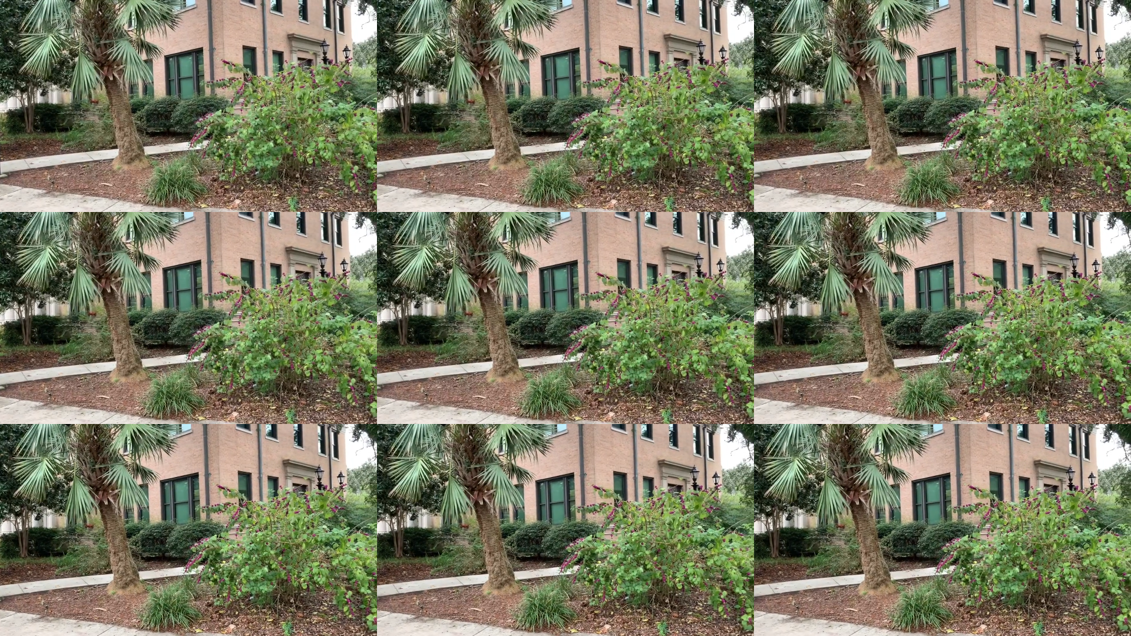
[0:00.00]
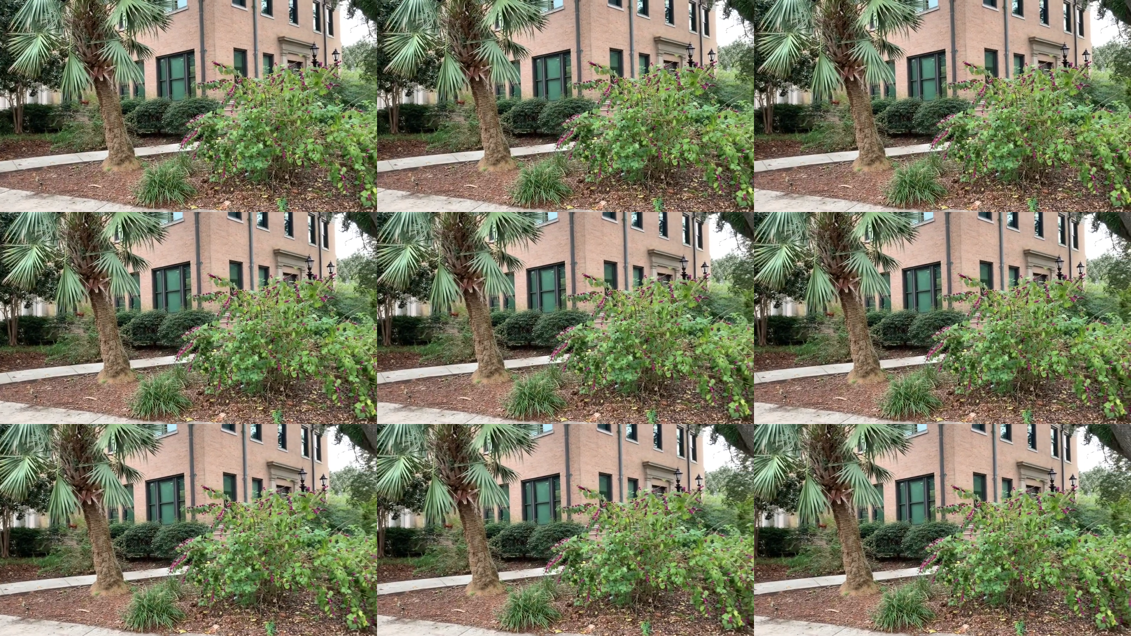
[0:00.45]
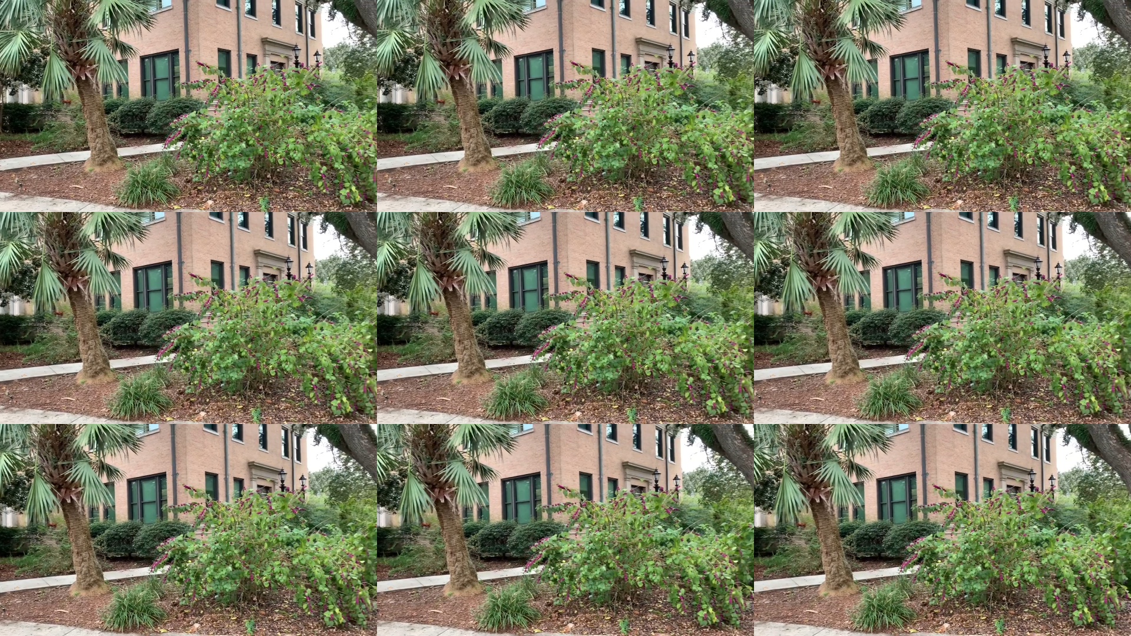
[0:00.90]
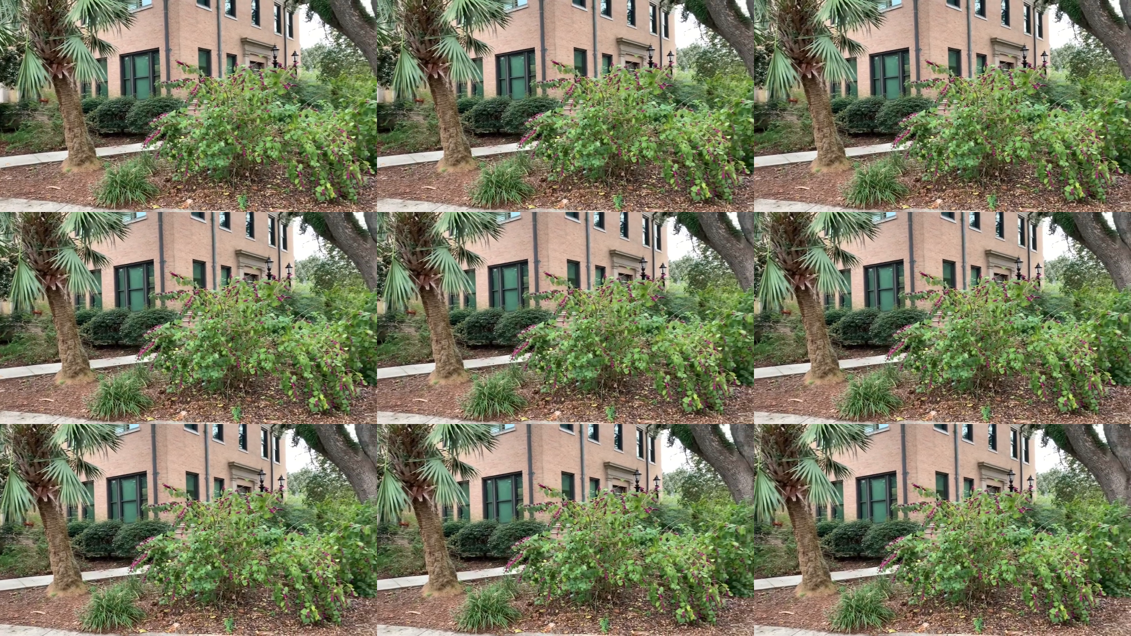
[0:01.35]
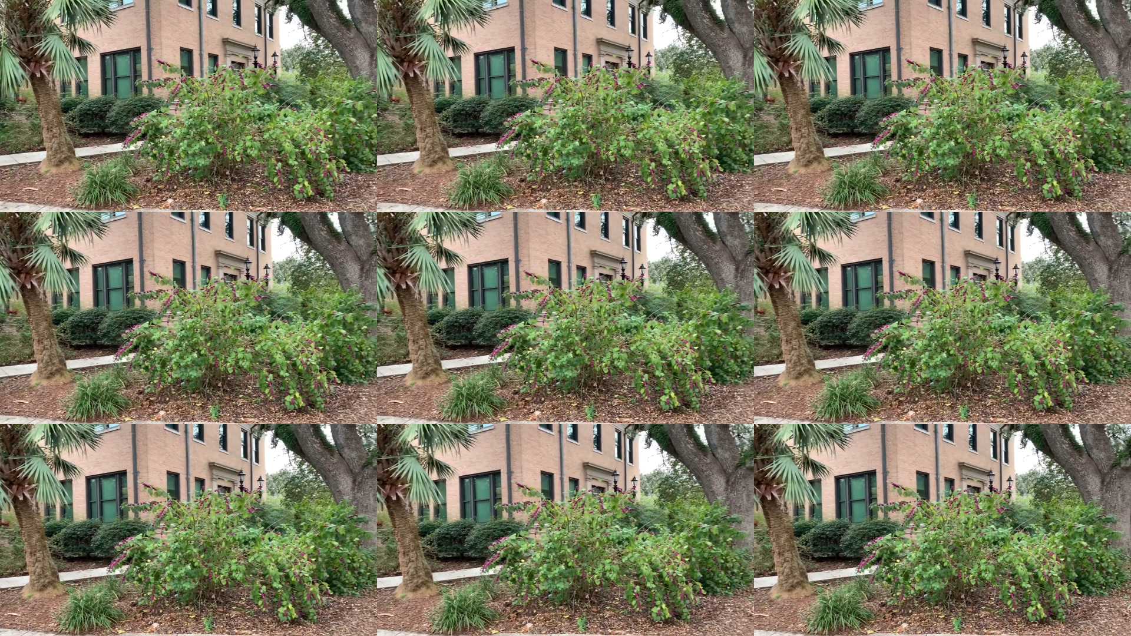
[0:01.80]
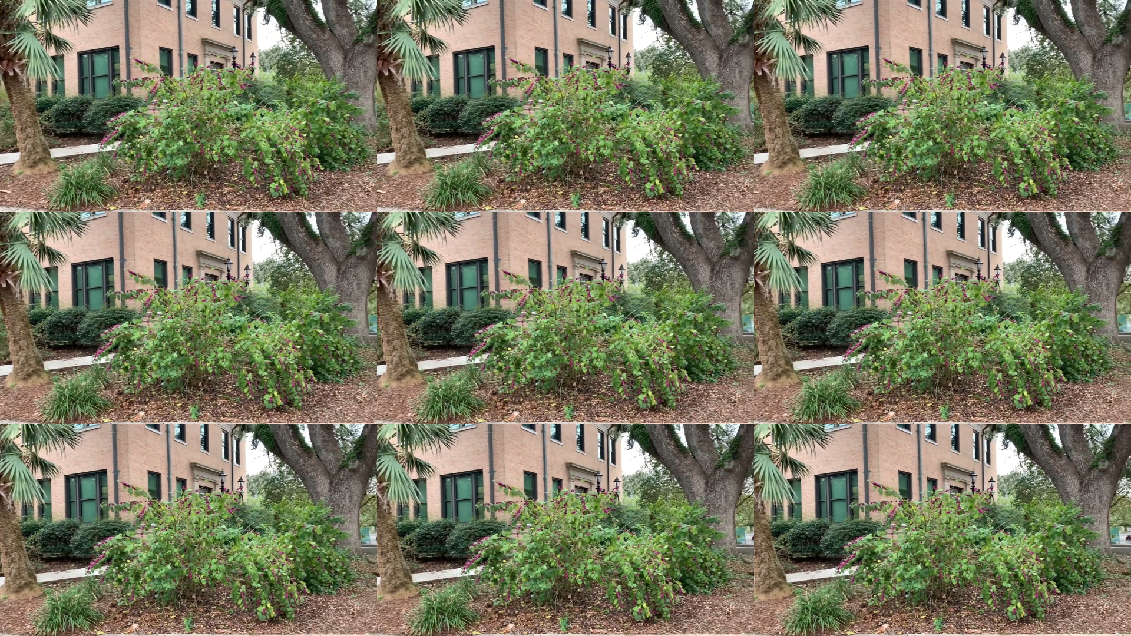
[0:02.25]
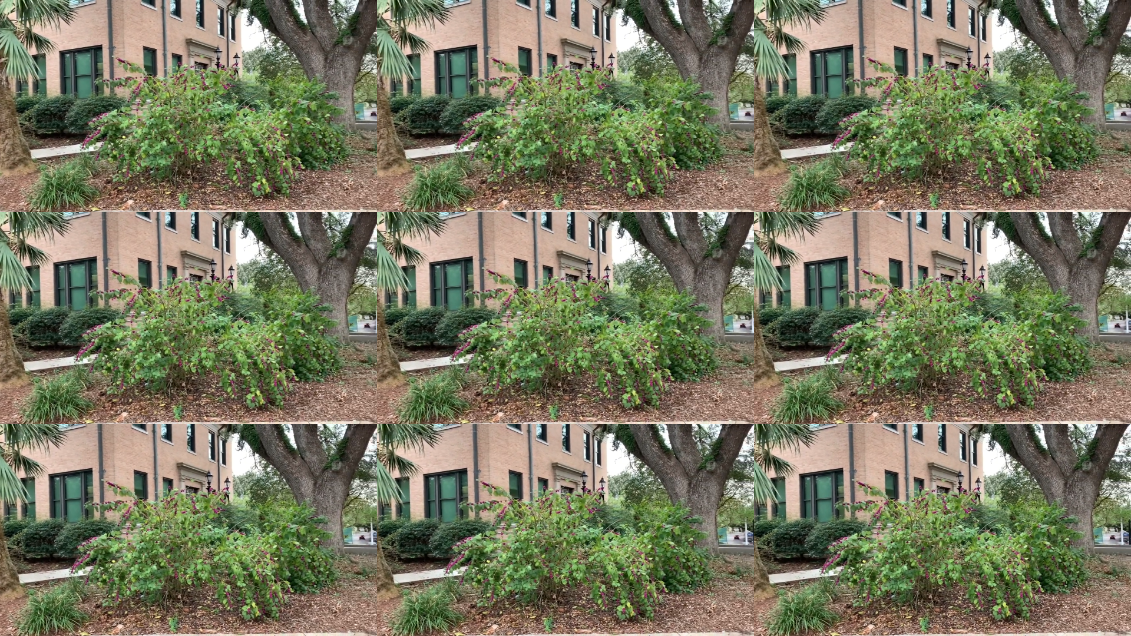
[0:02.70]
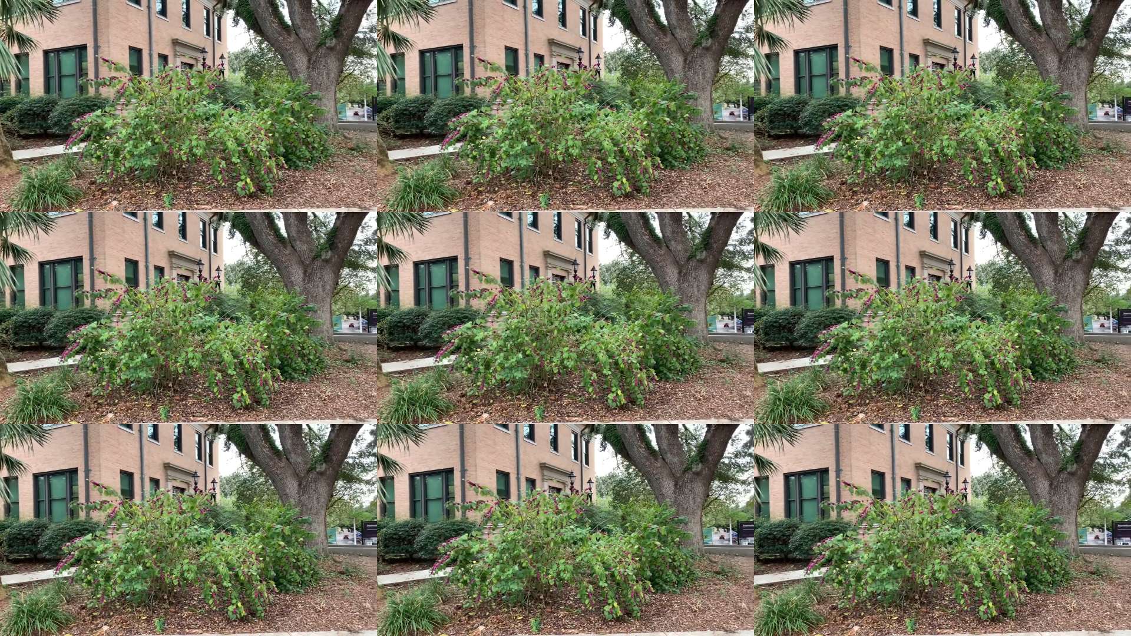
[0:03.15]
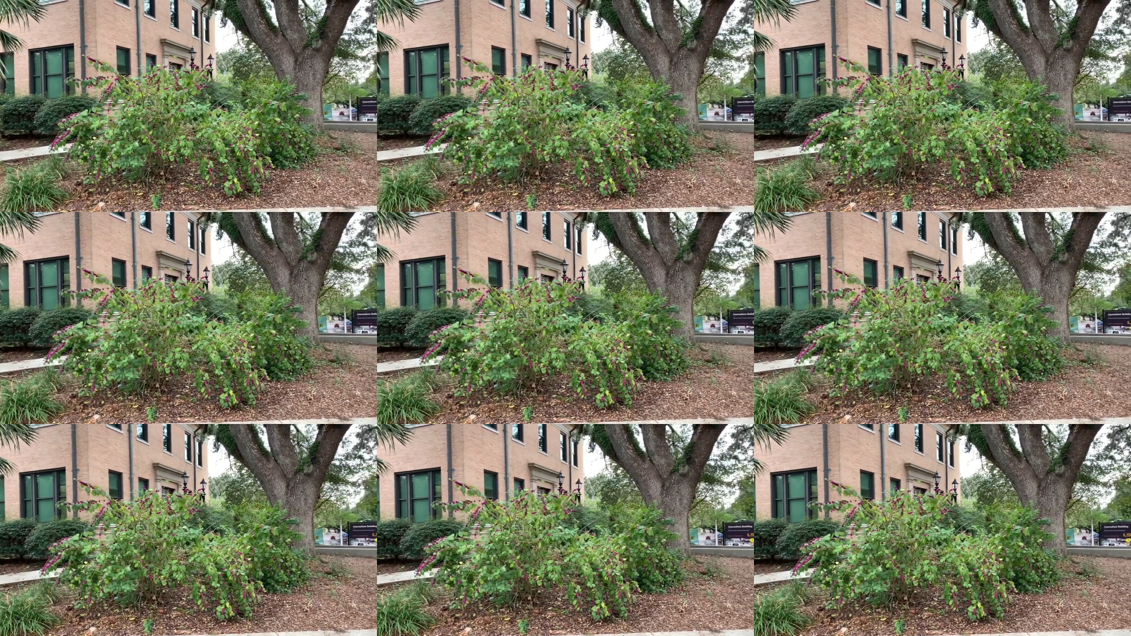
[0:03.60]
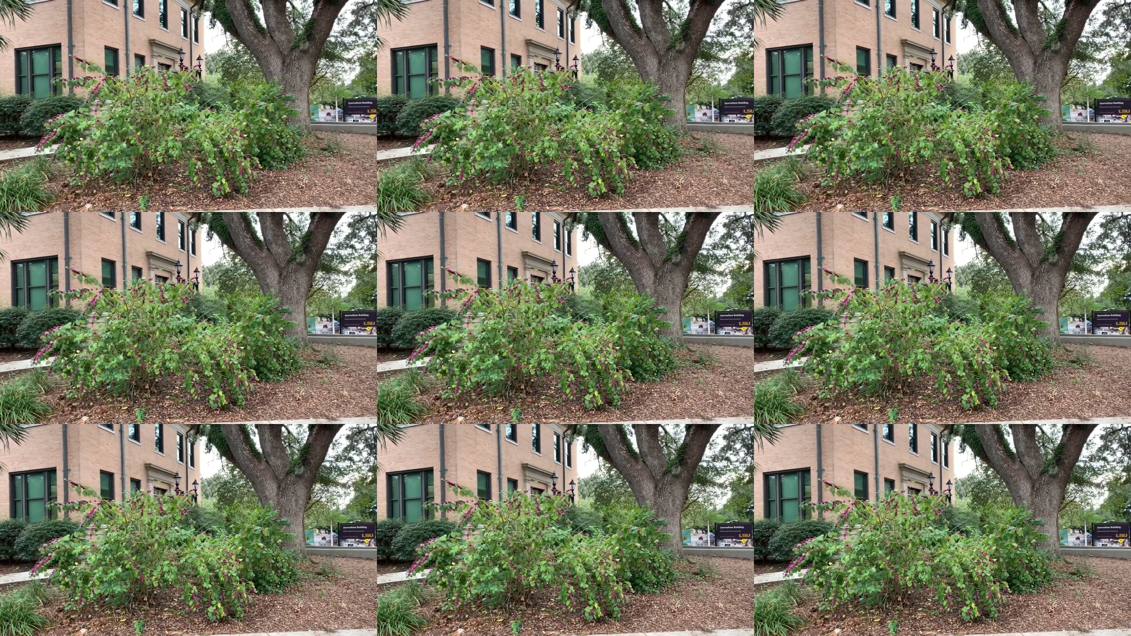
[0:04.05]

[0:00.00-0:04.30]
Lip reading: (no speaker visible)